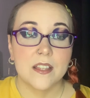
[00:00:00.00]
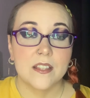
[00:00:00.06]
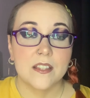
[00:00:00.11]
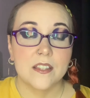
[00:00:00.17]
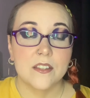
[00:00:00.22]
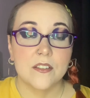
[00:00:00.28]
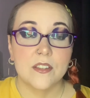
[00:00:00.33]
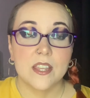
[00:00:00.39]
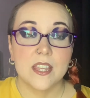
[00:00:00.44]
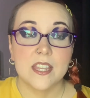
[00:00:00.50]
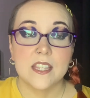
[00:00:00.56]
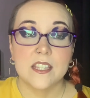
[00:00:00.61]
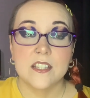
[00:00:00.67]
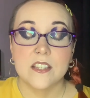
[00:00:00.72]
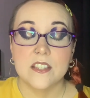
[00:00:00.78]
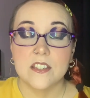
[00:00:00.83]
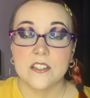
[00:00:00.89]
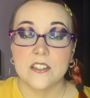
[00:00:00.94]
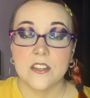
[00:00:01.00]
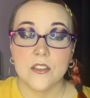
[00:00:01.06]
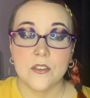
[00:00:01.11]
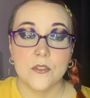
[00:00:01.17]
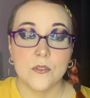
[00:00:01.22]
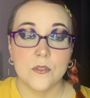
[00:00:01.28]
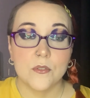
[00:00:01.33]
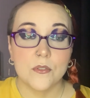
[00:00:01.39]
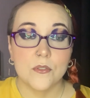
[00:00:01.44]
You can
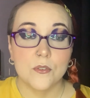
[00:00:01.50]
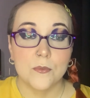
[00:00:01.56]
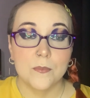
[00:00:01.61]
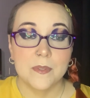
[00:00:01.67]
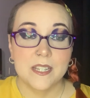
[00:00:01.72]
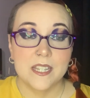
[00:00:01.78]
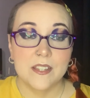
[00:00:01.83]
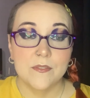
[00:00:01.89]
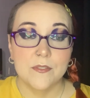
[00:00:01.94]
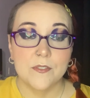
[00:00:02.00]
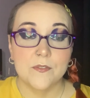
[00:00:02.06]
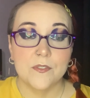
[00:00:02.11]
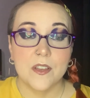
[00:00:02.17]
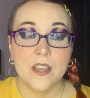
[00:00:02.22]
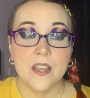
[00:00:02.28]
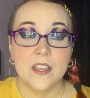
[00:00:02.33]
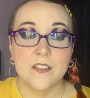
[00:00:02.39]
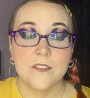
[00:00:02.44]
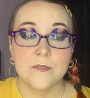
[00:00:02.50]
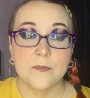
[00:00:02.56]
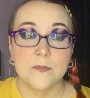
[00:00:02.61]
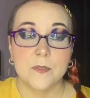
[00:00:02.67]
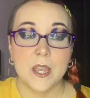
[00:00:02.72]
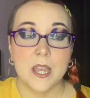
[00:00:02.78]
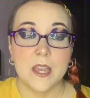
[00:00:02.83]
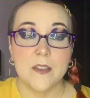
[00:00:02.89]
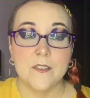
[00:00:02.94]
go through medieval
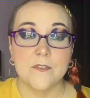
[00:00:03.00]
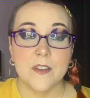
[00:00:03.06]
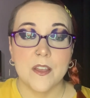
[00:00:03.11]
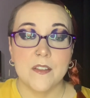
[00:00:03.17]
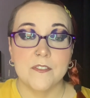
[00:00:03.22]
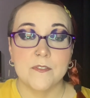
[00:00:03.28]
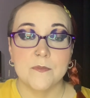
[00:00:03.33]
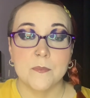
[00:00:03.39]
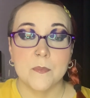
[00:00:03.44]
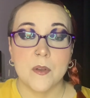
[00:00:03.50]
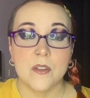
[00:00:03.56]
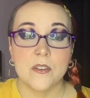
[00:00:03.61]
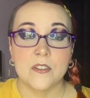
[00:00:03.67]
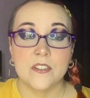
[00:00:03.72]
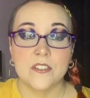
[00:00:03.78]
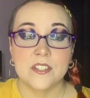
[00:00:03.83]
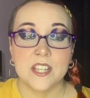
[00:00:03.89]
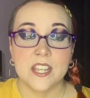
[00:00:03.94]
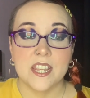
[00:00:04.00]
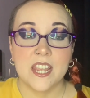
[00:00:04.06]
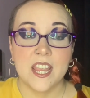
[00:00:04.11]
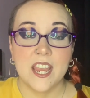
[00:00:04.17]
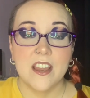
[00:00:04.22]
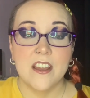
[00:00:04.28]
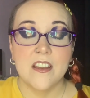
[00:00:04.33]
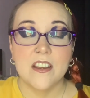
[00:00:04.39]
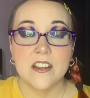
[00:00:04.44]
Fife, modern day
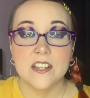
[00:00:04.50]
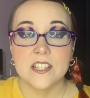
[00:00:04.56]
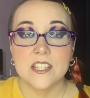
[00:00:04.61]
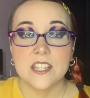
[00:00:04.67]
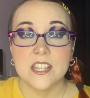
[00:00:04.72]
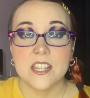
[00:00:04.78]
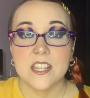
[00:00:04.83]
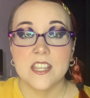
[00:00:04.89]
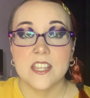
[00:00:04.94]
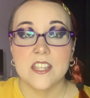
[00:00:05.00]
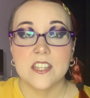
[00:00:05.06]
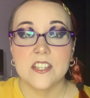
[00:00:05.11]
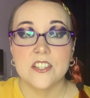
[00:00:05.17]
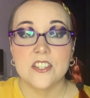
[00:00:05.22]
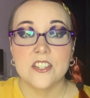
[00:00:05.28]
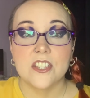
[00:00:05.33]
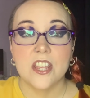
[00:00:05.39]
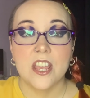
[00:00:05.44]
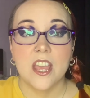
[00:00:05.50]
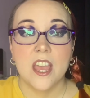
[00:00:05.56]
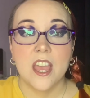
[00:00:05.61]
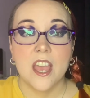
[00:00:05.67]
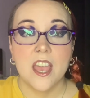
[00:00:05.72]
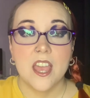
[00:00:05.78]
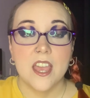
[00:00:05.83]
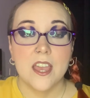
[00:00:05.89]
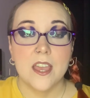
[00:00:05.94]
heritage.
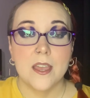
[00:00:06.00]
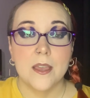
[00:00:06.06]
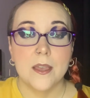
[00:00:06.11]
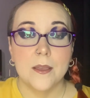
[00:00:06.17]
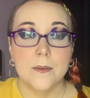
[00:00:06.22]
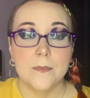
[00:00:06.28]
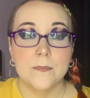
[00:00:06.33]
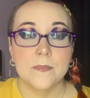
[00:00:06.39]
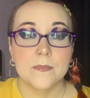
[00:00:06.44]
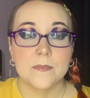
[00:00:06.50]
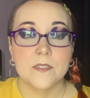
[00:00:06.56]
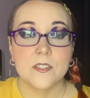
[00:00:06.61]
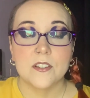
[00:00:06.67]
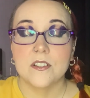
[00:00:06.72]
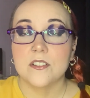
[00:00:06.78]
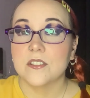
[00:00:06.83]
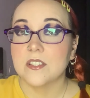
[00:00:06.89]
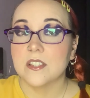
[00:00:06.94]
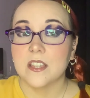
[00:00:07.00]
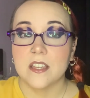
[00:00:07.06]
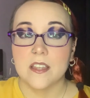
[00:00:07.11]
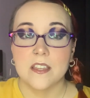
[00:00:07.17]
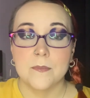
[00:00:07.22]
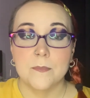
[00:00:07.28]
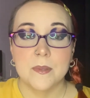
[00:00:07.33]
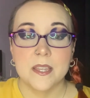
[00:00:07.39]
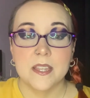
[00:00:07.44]
There's
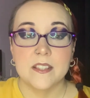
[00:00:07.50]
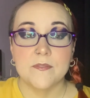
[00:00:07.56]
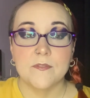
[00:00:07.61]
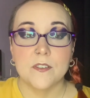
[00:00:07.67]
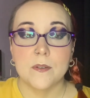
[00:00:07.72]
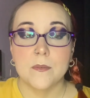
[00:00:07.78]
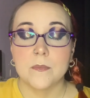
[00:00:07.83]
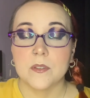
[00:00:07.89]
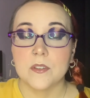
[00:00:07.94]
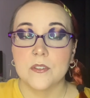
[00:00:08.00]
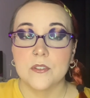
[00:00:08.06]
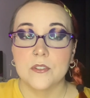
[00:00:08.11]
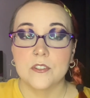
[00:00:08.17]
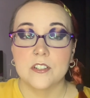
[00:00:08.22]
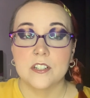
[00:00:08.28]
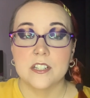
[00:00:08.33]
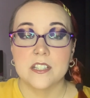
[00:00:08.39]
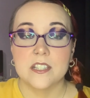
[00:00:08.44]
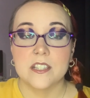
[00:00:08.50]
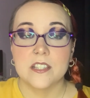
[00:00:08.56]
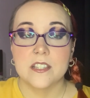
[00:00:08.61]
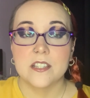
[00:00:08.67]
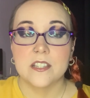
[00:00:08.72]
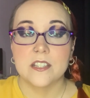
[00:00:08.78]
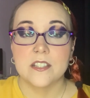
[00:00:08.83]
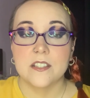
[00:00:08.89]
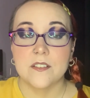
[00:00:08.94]
a bit from Colerus
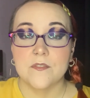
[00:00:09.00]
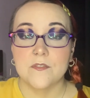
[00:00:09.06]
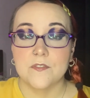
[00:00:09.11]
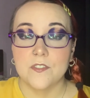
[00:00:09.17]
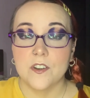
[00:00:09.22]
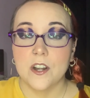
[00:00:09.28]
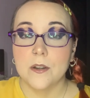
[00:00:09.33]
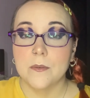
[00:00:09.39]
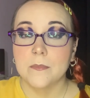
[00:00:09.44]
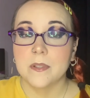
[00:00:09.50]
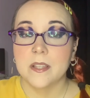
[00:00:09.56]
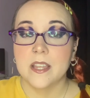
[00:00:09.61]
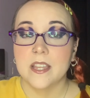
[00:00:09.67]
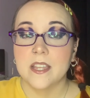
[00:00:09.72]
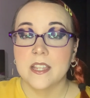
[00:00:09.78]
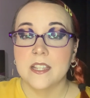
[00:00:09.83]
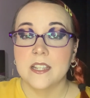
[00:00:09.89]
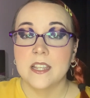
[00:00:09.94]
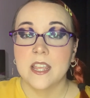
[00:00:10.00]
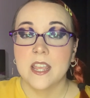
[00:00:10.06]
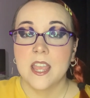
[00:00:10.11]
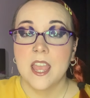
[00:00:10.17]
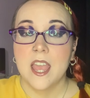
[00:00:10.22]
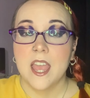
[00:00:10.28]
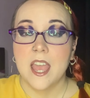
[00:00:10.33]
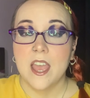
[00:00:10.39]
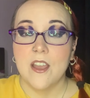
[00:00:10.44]
to Dunfermline,
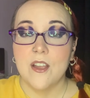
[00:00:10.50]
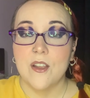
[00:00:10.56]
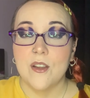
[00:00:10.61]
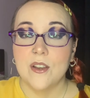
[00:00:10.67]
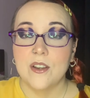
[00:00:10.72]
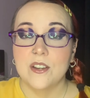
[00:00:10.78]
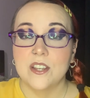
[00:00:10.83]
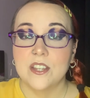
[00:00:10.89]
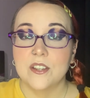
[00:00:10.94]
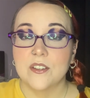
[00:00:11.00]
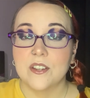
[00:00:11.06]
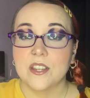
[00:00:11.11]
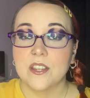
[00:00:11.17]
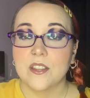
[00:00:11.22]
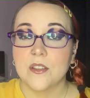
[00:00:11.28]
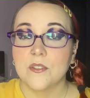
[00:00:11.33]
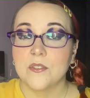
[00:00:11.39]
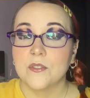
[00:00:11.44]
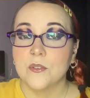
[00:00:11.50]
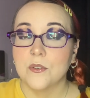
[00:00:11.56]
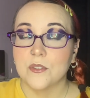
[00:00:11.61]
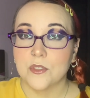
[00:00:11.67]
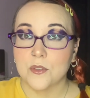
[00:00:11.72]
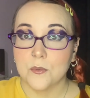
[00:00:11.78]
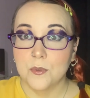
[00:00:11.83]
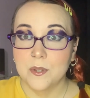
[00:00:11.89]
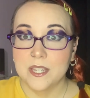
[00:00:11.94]
or you can go
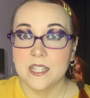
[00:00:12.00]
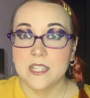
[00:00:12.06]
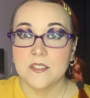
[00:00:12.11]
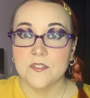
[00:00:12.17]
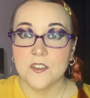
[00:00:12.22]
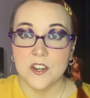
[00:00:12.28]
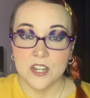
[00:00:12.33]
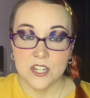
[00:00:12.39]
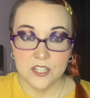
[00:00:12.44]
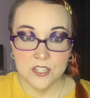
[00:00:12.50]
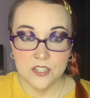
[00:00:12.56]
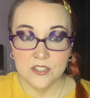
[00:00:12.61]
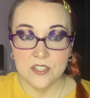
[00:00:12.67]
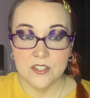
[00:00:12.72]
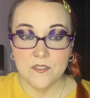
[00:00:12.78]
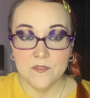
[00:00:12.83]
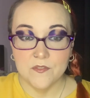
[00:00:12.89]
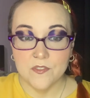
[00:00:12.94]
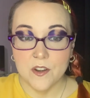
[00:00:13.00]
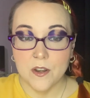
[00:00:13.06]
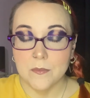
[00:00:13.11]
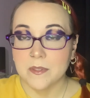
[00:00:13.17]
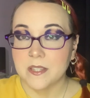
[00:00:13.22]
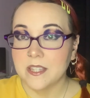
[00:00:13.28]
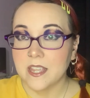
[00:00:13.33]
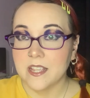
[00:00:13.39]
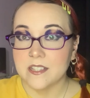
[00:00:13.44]
North Queensferry to
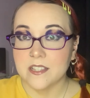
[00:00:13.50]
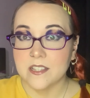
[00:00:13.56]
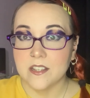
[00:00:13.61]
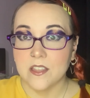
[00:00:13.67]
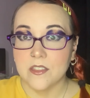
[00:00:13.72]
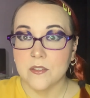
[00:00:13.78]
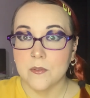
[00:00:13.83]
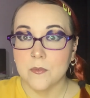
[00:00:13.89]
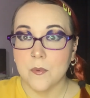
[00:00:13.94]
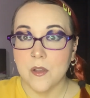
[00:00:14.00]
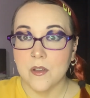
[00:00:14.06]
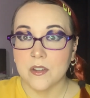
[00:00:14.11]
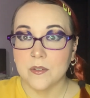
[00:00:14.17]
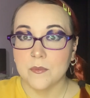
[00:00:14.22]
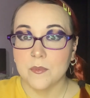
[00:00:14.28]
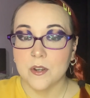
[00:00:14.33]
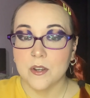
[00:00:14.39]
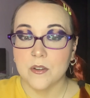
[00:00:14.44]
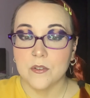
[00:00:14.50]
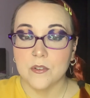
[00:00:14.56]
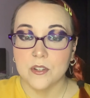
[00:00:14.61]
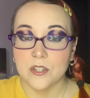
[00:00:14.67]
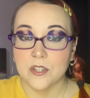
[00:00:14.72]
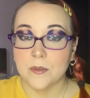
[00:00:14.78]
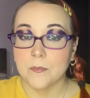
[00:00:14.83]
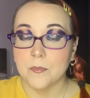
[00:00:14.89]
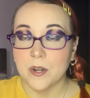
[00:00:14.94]
Dunfermline. That's another walking route, or
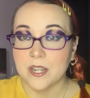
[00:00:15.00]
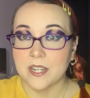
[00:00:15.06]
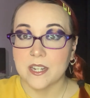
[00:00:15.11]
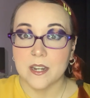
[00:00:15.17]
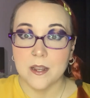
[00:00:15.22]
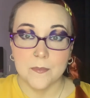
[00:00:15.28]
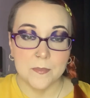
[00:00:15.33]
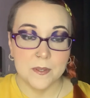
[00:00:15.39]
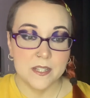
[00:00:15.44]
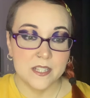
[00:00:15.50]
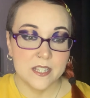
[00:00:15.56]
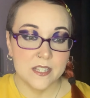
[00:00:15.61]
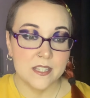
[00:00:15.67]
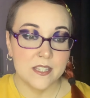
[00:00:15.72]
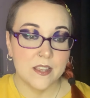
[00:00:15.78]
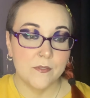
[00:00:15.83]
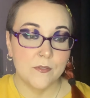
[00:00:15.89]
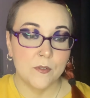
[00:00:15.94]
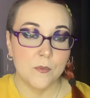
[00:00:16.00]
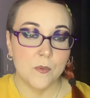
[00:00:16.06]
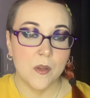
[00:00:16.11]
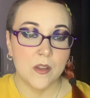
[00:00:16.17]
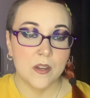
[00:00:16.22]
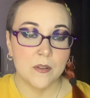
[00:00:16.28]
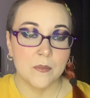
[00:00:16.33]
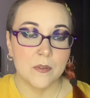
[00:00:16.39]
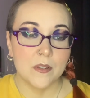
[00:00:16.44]
you can break it up into several
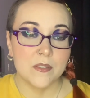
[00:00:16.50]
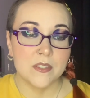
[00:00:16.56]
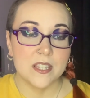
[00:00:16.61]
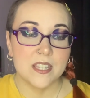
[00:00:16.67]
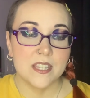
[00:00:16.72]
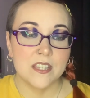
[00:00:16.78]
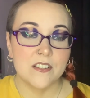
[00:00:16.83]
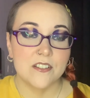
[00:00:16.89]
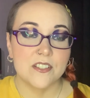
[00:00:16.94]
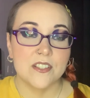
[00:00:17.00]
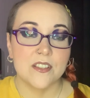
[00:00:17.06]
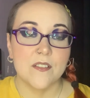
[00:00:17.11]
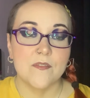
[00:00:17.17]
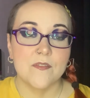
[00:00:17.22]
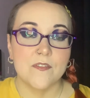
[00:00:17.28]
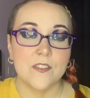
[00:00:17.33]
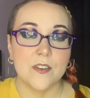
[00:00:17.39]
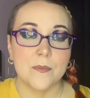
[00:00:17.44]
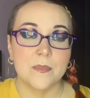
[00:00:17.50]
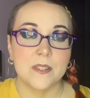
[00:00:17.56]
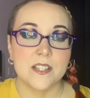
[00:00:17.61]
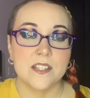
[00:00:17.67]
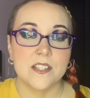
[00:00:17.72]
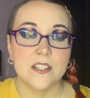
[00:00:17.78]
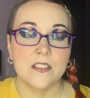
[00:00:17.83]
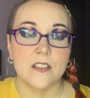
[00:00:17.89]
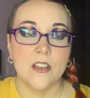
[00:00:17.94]
walking routes. Then there's
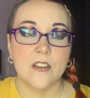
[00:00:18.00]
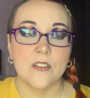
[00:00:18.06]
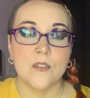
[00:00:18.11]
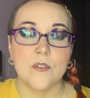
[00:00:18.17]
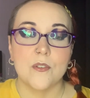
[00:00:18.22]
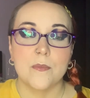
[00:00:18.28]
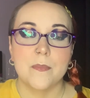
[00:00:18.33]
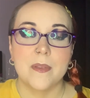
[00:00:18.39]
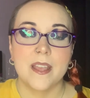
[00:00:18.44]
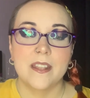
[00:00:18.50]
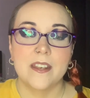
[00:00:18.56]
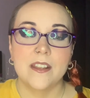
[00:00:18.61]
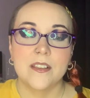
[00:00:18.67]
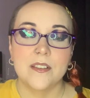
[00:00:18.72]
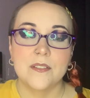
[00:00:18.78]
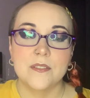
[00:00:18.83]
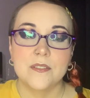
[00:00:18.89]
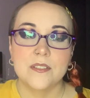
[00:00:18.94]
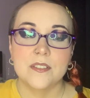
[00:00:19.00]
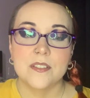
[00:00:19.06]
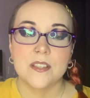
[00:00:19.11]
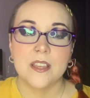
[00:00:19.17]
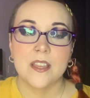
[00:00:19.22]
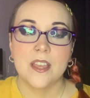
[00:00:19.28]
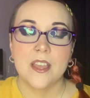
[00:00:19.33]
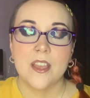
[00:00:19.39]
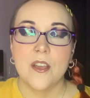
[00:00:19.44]
Dunfermline to Loch Or Meadows,
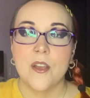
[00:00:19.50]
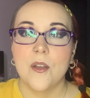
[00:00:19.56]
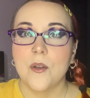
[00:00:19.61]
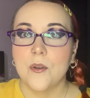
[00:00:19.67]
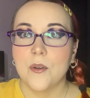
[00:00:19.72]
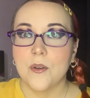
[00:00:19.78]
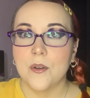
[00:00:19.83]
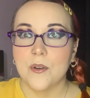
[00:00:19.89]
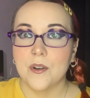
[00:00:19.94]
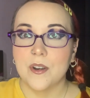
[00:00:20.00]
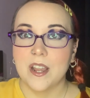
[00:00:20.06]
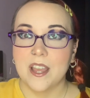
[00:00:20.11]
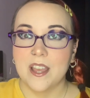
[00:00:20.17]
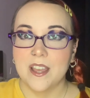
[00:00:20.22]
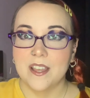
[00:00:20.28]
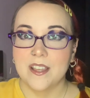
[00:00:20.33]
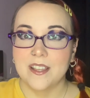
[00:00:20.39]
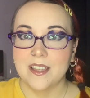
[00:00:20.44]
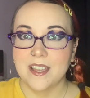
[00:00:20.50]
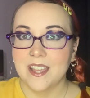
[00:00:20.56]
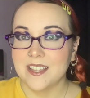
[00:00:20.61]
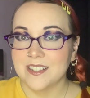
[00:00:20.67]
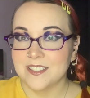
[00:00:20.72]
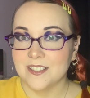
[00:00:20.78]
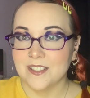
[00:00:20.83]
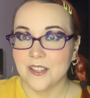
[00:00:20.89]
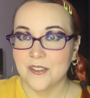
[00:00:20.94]
or
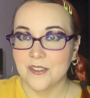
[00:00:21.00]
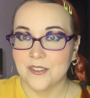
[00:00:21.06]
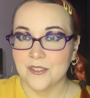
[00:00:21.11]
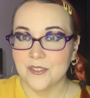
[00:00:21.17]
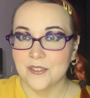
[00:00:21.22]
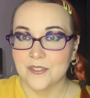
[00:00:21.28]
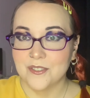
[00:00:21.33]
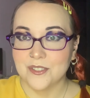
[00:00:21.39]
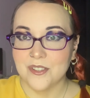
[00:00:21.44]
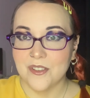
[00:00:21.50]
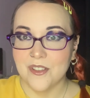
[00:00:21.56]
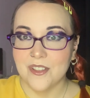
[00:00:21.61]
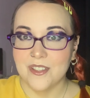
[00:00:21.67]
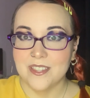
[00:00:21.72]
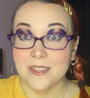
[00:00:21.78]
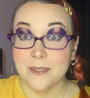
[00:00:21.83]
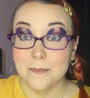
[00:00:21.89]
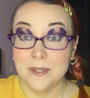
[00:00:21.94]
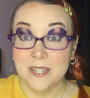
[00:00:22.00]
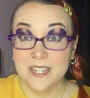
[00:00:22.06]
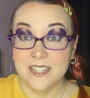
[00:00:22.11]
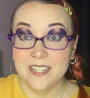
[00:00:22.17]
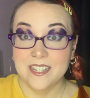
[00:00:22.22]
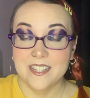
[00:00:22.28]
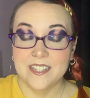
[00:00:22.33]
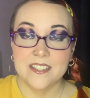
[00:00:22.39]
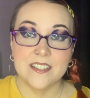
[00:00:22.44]
as the locals call it, the
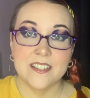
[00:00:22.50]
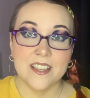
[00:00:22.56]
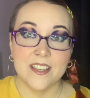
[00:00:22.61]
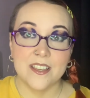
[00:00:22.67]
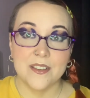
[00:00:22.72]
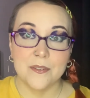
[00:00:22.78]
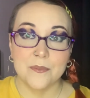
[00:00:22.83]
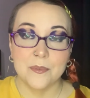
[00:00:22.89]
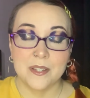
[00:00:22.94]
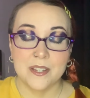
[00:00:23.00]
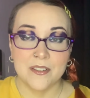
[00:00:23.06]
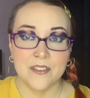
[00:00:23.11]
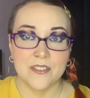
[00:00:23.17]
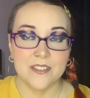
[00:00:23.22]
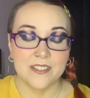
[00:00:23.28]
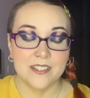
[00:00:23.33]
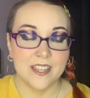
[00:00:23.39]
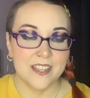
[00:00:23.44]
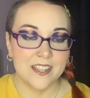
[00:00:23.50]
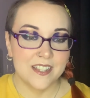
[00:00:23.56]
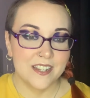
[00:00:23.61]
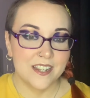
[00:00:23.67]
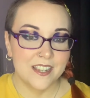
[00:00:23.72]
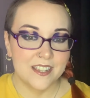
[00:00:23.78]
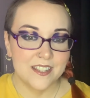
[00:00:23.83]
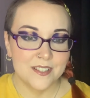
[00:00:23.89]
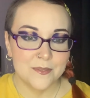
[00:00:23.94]
Meadies. We call it that
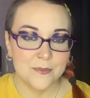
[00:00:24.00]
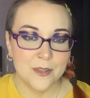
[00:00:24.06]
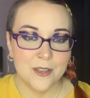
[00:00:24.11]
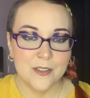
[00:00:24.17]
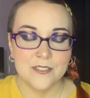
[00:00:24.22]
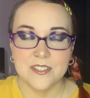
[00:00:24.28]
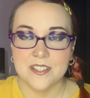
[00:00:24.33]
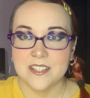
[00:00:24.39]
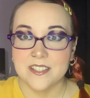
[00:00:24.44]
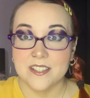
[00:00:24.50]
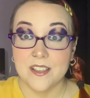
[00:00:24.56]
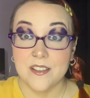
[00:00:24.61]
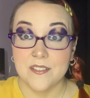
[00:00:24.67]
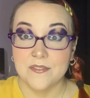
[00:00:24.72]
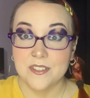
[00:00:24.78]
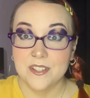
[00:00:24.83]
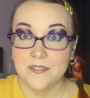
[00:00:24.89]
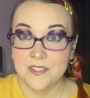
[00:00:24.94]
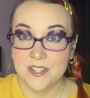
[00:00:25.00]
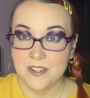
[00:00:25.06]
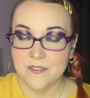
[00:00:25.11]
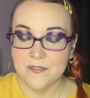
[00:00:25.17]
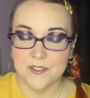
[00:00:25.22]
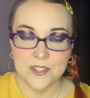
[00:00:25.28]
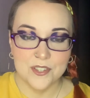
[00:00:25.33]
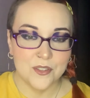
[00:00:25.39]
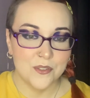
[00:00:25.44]
as well, since I've lived here
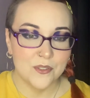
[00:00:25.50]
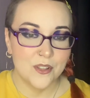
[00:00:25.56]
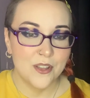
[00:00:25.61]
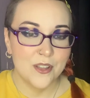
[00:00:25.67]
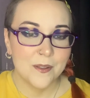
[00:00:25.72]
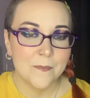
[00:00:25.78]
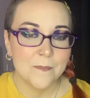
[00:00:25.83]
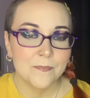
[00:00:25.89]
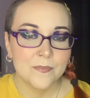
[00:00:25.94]
for so long.